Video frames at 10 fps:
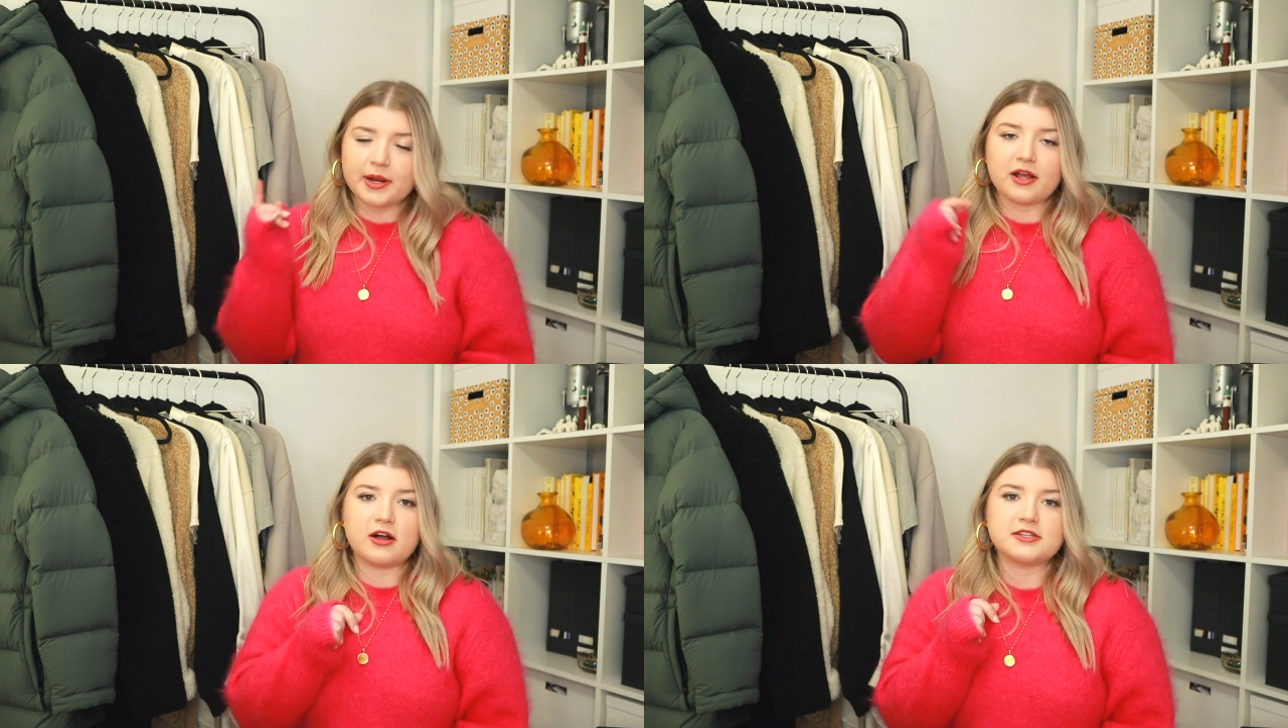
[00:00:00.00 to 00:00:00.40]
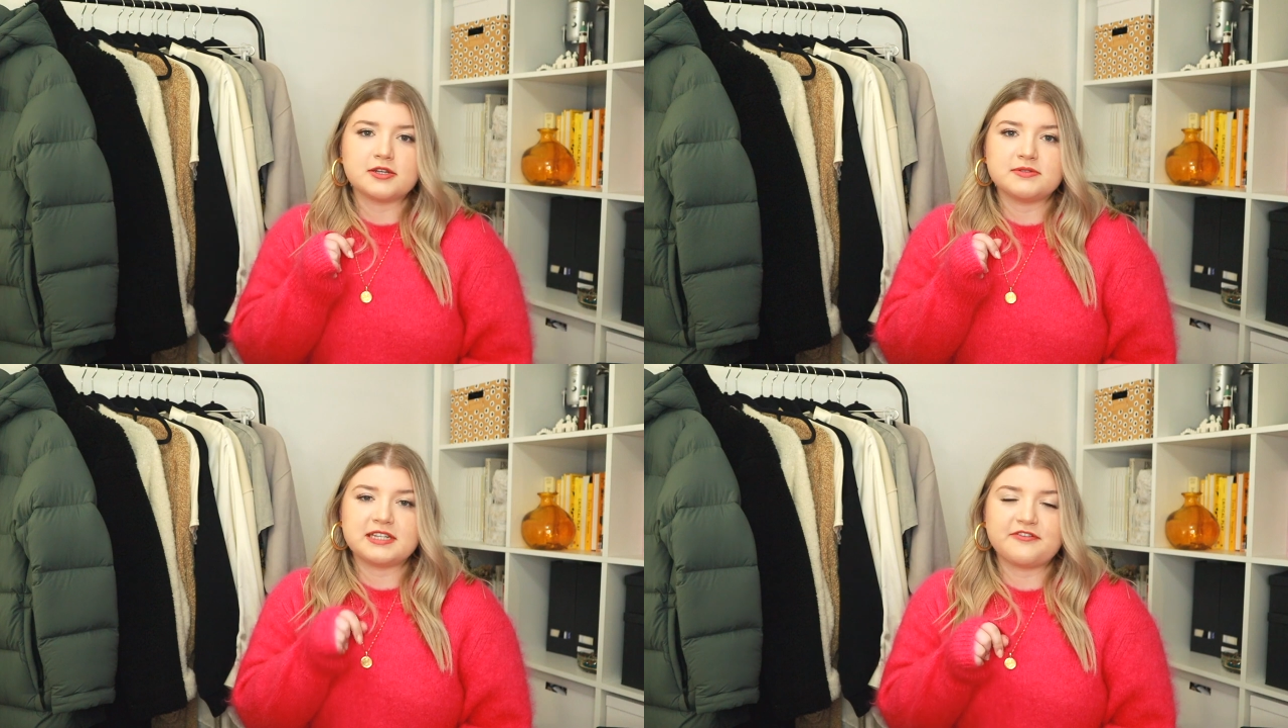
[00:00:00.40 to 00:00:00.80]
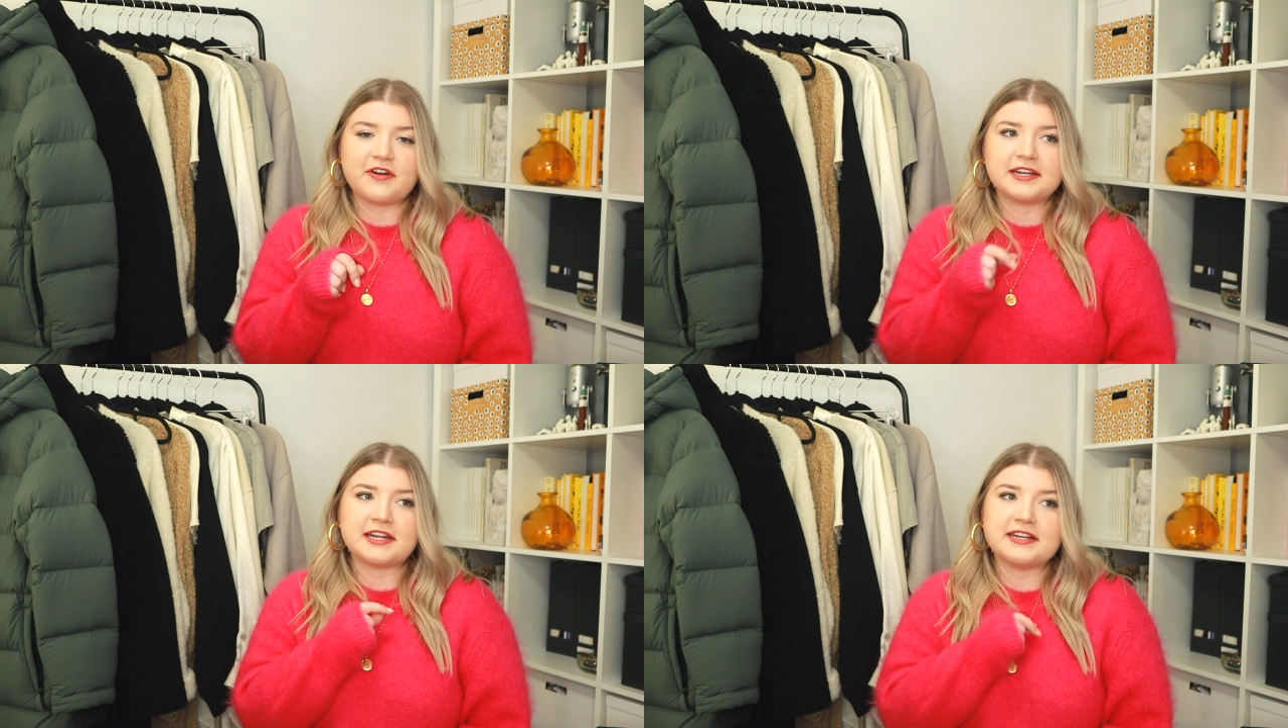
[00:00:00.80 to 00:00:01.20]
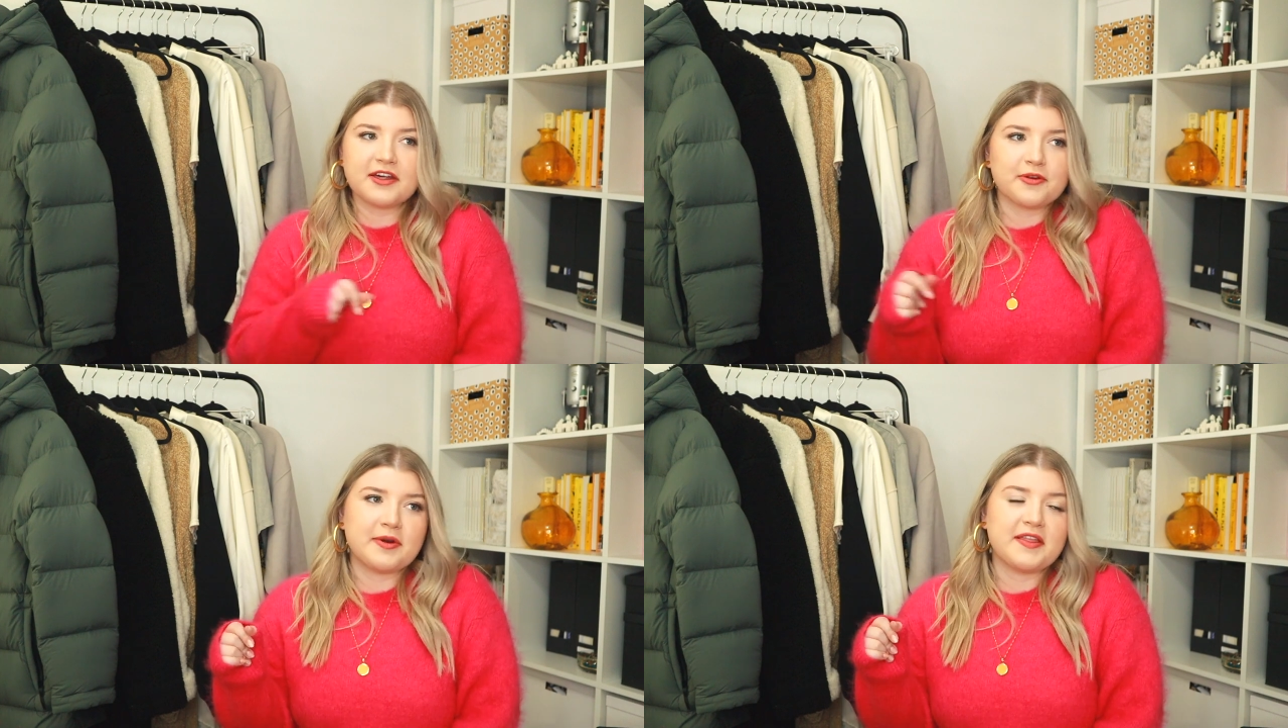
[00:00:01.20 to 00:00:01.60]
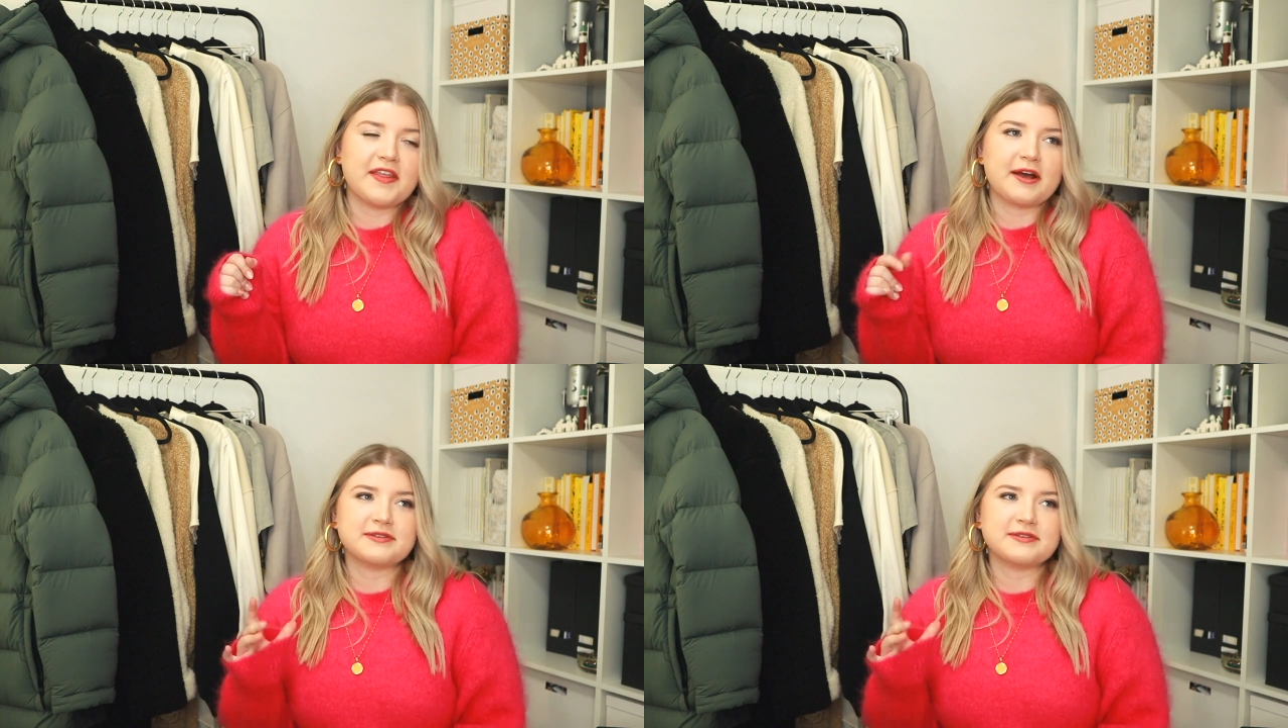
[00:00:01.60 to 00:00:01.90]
But I also did find another one that